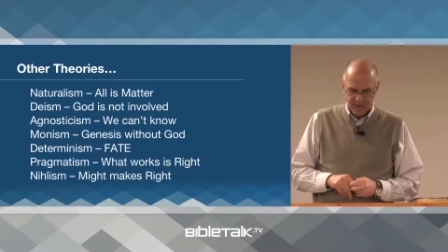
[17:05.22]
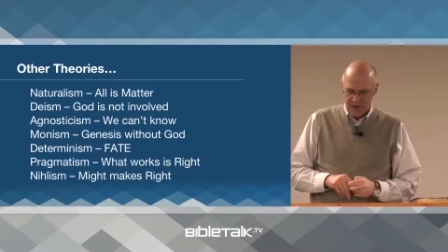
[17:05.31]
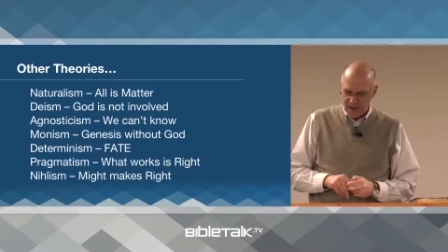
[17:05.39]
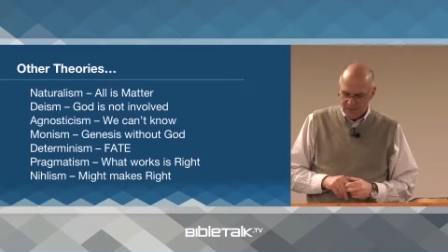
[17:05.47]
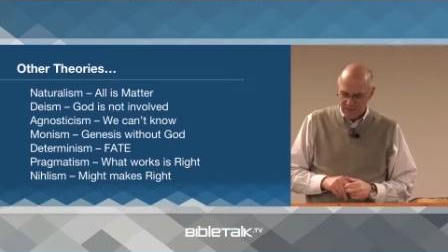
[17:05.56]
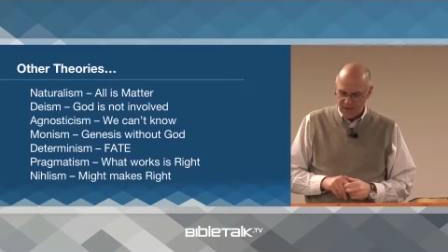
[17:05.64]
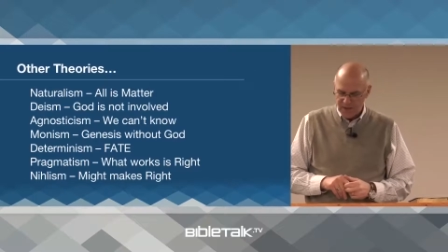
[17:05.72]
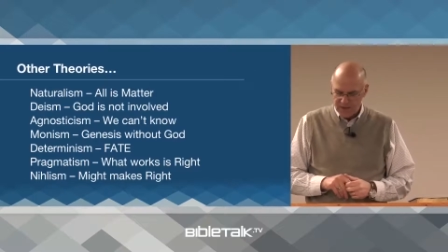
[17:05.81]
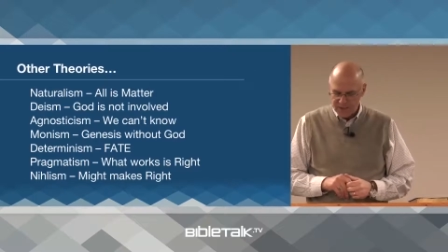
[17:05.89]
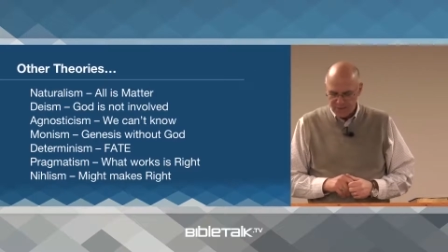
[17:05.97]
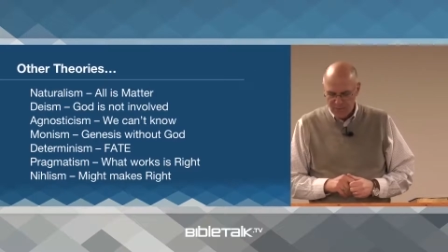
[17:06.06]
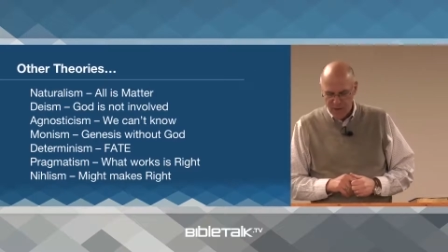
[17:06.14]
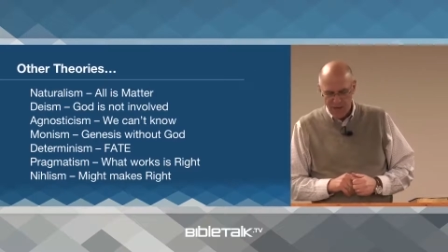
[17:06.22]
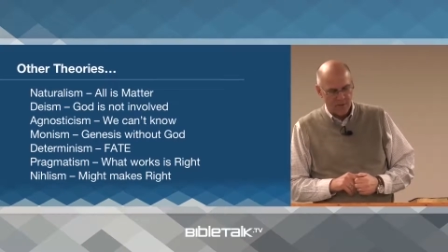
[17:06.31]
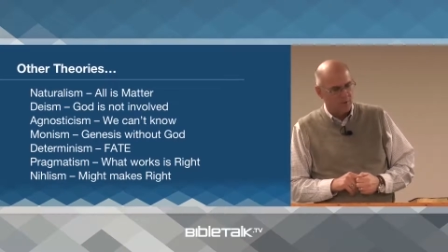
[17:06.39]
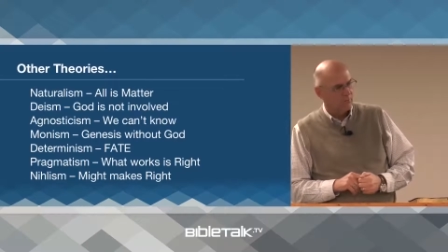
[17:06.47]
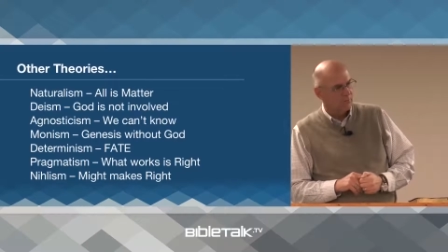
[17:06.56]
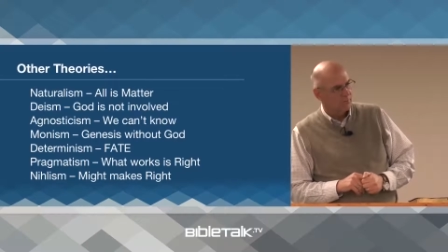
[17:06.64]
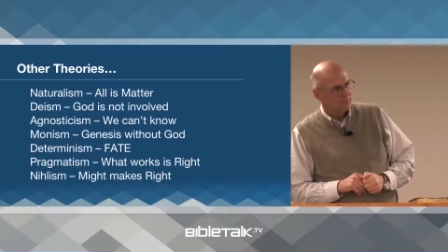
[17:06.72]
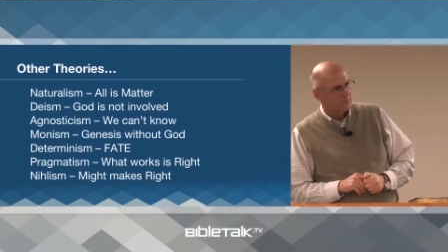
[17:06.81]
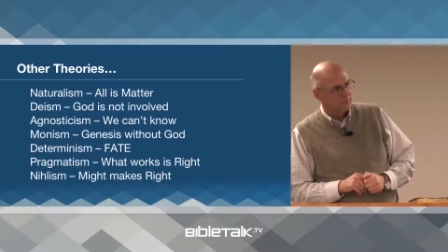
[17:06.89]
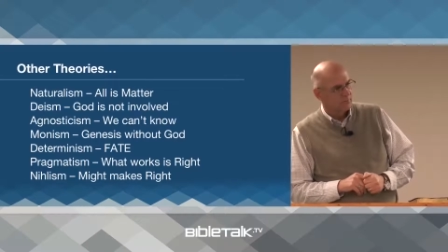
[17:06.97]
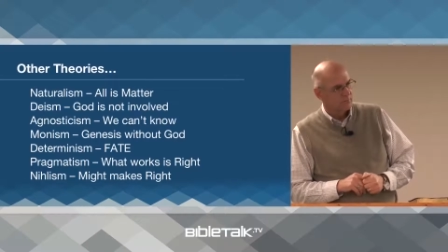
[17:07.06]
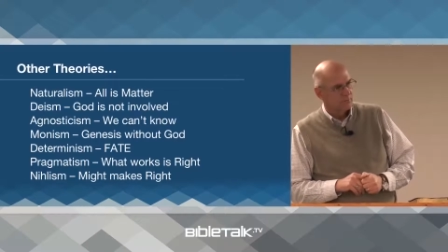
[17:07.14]
Everything is matter.
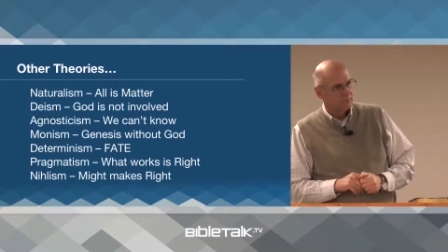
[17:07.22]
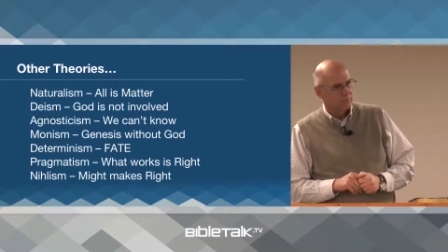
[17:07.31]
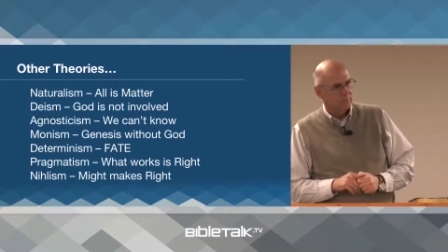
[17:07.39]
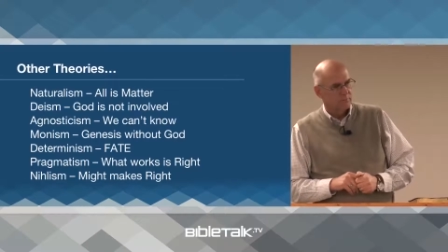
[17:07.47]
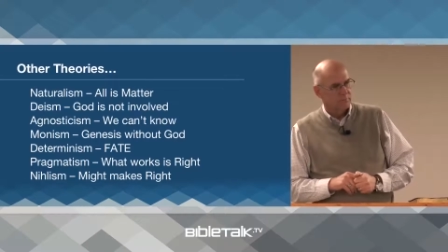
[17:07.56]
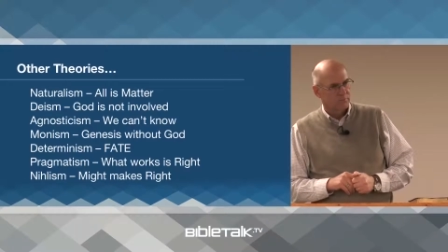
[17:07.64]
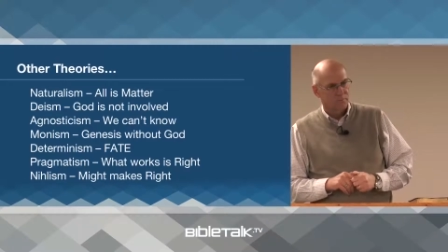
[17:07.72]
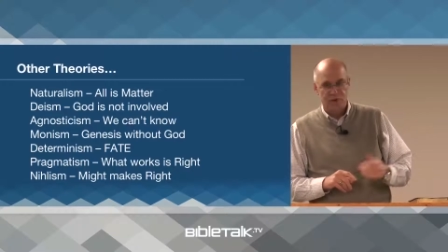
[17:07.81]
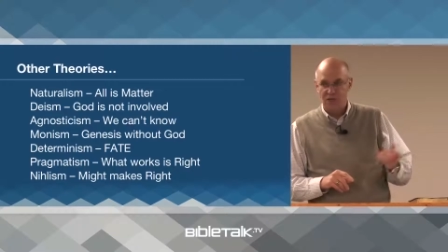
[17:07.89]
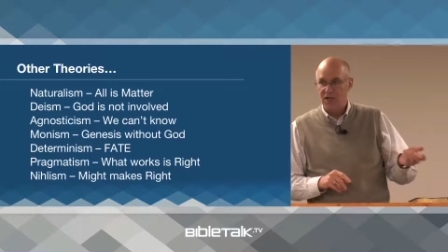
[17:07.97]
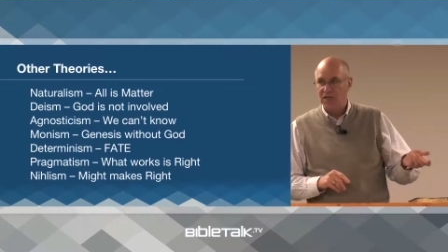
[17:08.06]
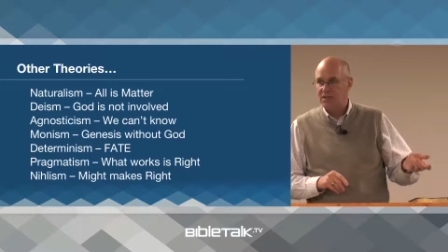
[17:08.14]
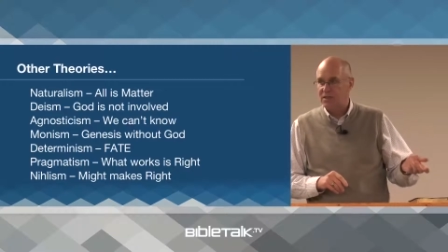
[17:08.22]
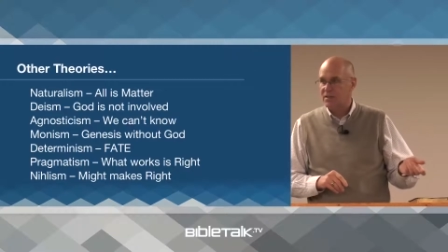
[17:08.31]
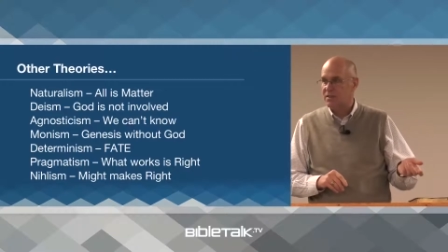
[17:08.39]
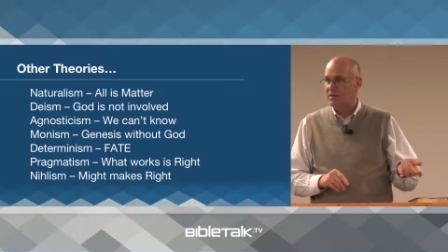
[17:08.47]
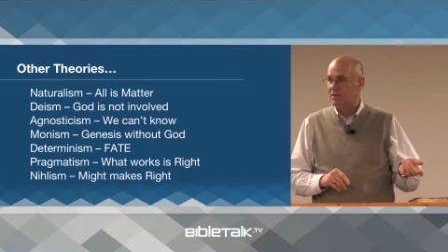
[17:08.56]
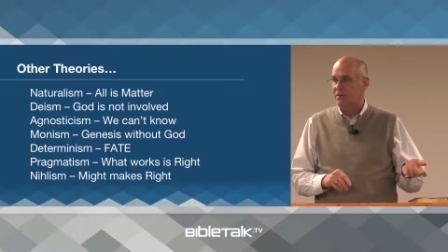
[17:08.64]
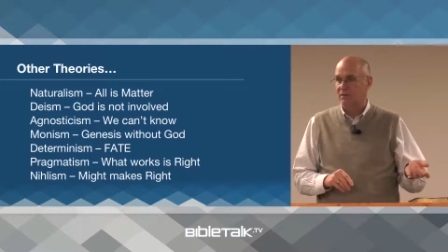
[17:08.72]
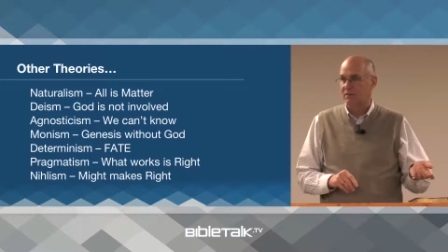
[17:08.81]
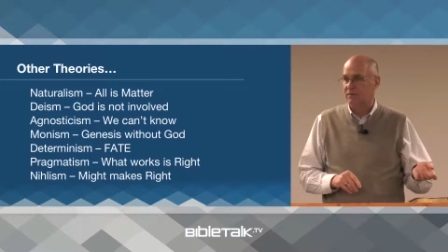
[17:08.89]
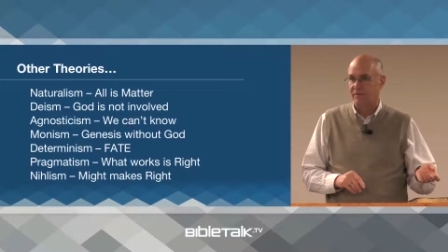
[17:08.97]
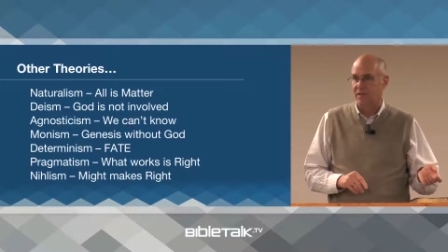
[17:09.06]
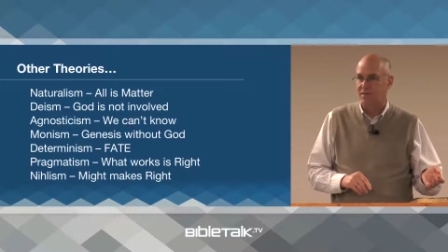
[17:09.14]
But Genesis
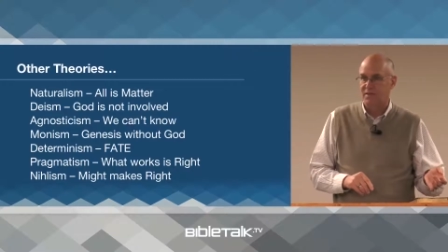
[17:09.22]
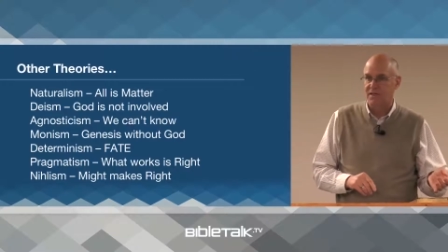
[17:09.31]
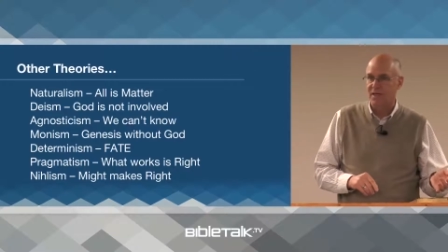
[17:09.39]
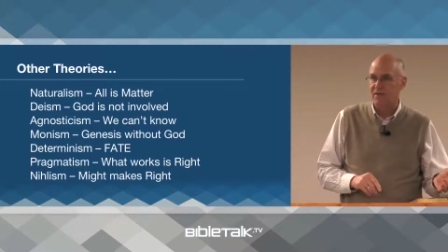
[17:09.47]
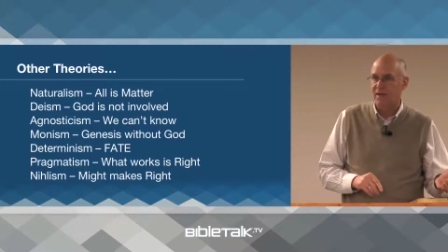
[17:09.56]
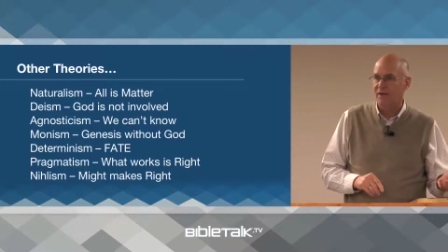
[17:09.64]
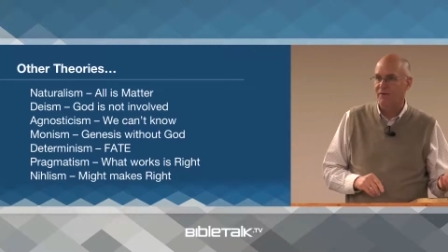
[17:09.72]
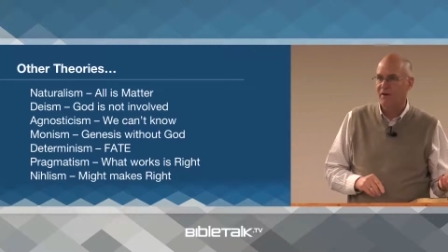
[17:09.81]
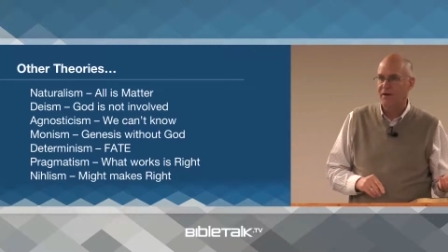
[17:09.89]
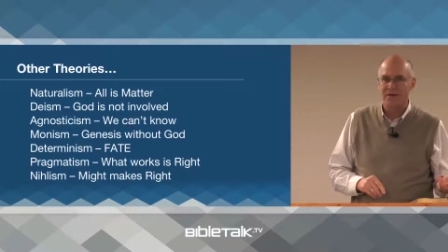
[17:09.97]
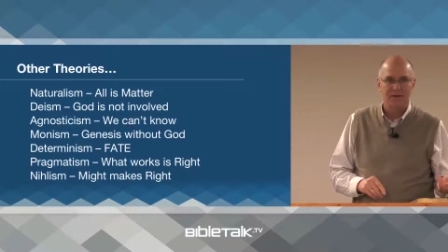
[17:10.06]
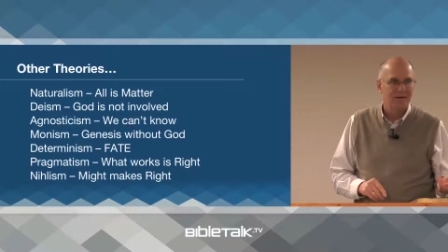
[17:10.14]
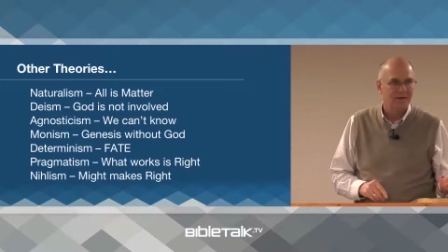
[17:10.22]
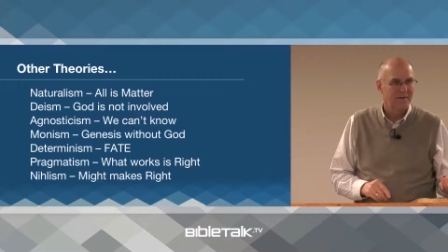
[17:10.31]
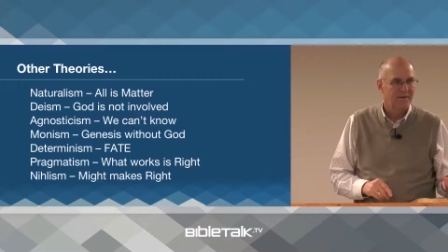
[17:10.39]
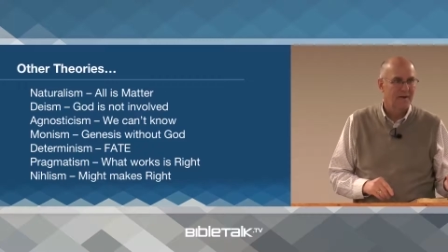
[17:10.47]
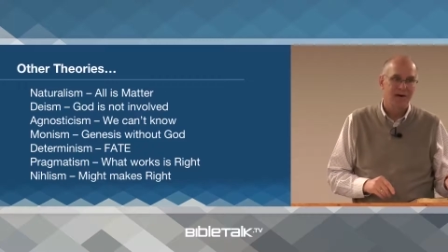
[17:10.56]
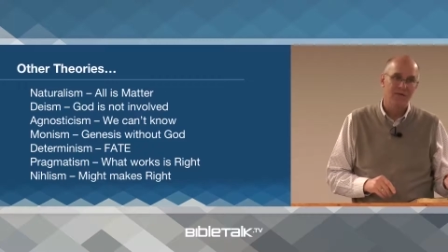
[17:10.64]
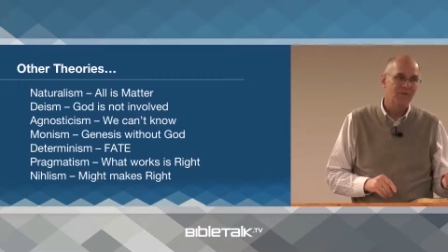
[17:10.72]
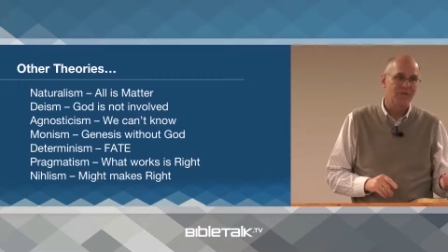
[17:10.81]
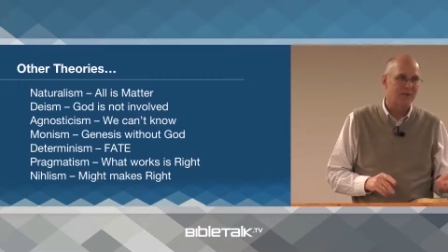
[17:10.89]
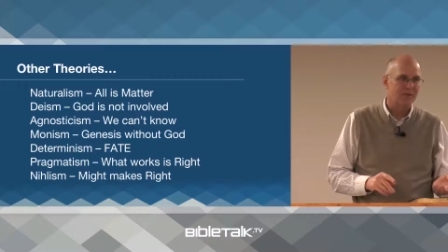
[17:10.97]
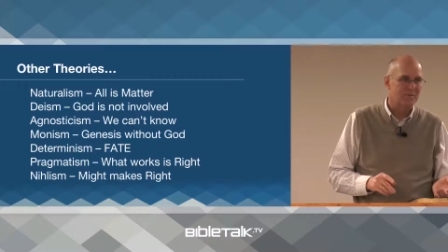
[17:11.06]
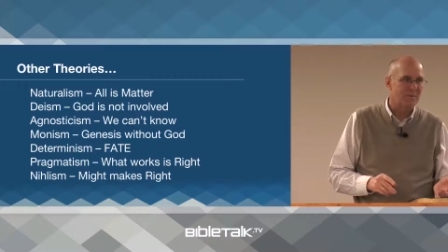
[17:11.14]
doesn't say that, right? Not
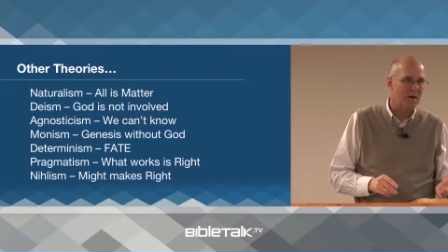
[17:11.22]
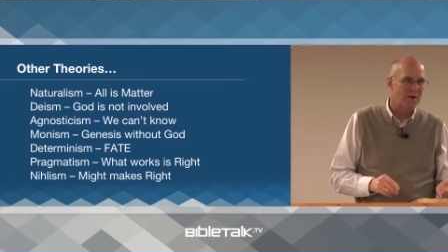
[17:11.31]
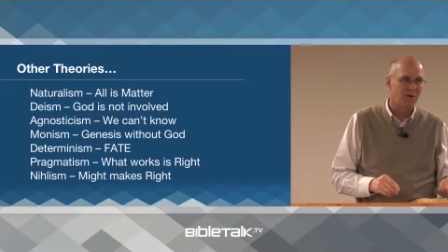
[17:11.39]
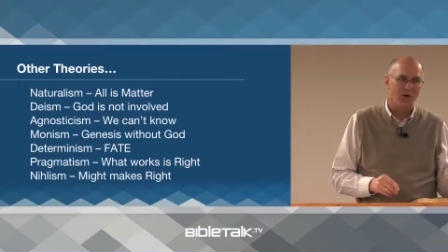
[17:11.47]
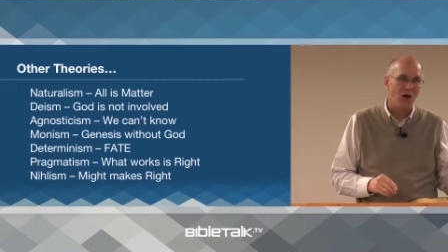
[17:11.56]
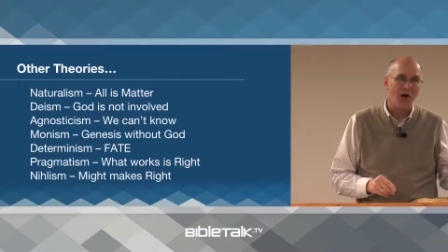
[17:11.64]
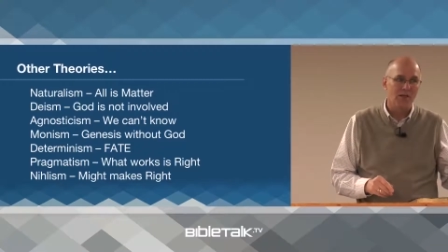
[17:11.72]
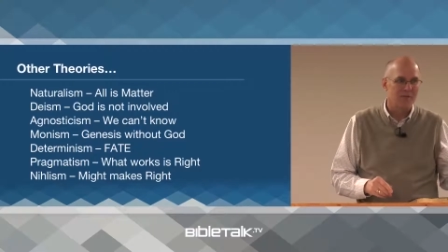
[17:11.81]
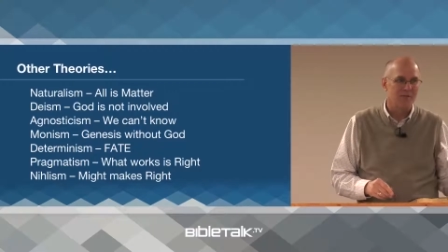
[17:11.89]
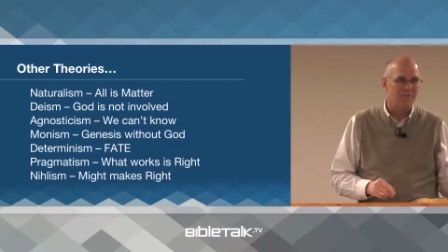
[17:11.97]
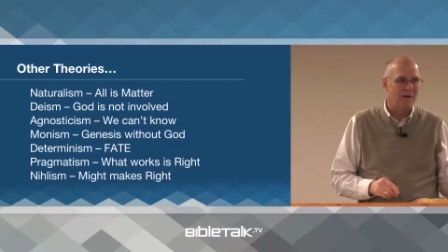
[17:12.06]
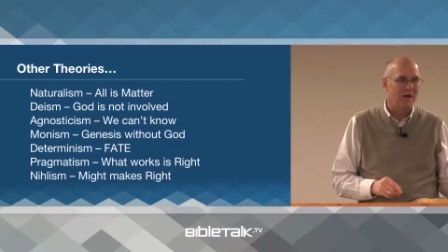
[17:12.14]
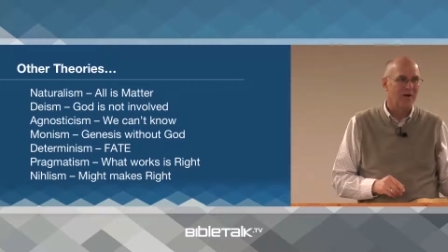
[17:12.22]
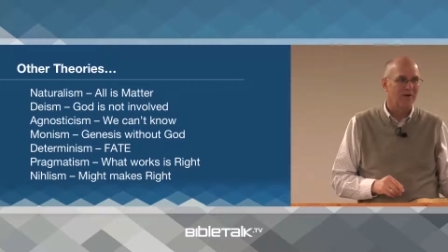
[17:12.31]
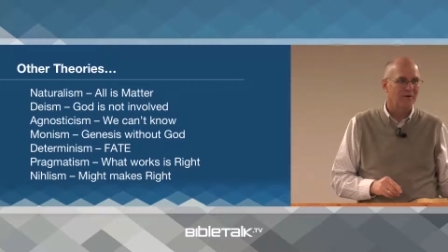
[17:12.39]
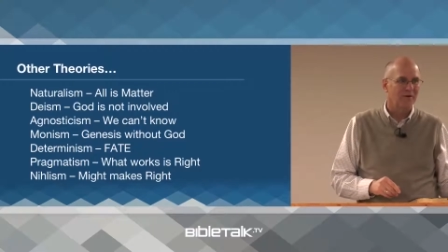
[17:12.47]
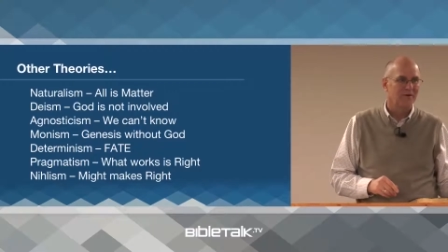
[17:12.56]
everything is matter. God isn't matter.